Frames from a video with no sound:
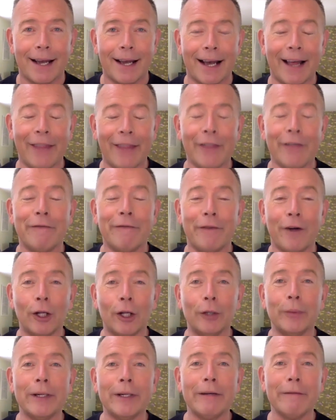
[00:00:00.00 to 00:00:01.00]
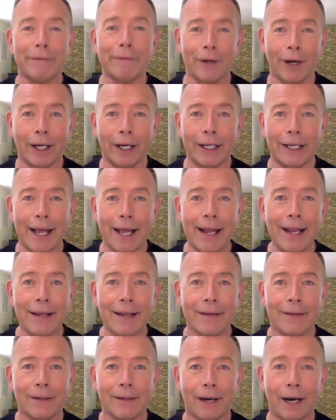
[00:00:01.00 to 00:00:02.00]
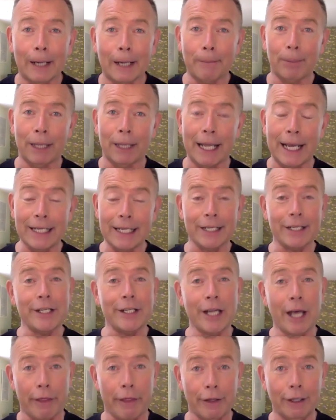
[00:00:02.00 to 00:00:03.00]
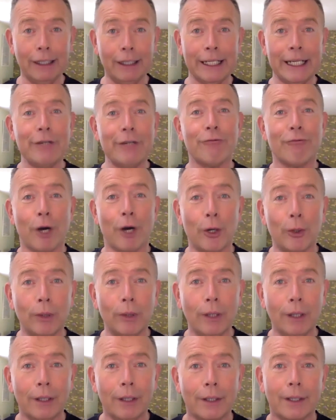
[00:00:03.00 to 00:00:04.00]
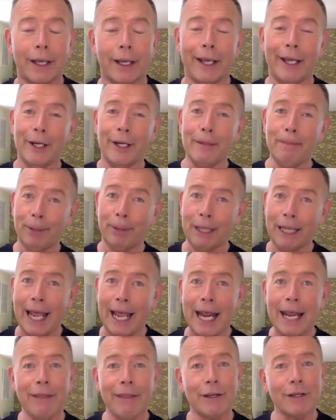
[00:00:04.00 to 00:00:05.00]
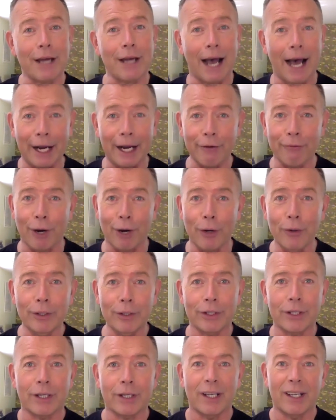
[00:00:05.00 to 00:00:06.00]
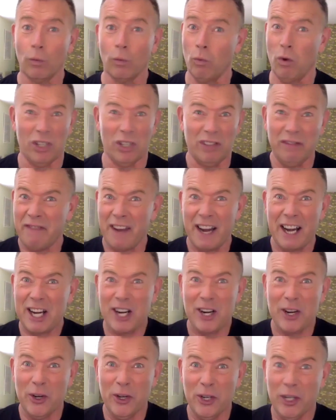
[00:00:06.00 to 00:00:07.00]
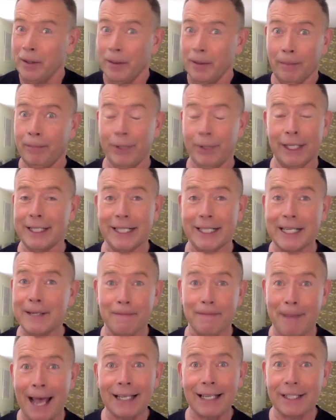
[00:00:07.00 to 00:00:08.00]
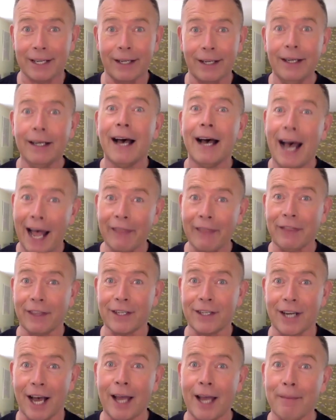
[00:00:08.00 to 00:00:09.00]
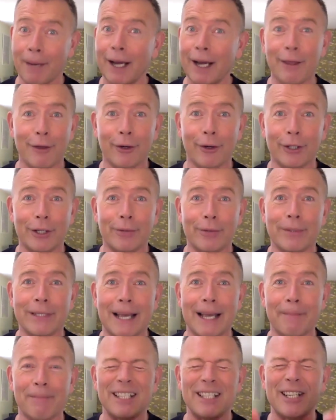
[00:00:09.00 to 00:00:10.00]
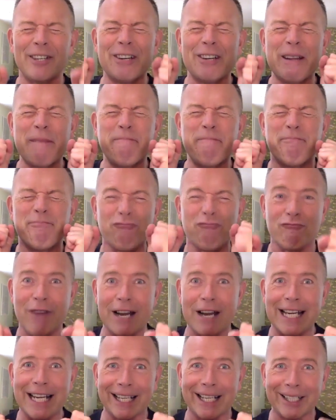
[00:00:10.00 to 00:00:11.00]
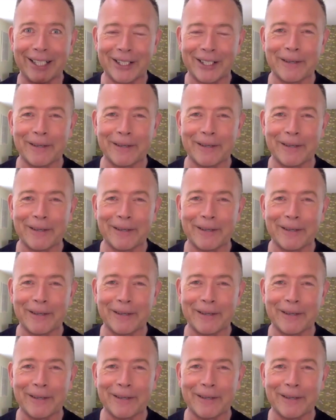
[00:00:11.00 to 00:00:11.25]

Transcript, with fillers: And the following Friday, I played another lead role in a play that I wrote. It wasn't very good, but it didn't matter. At the time, I thought it was absolutely brilliant.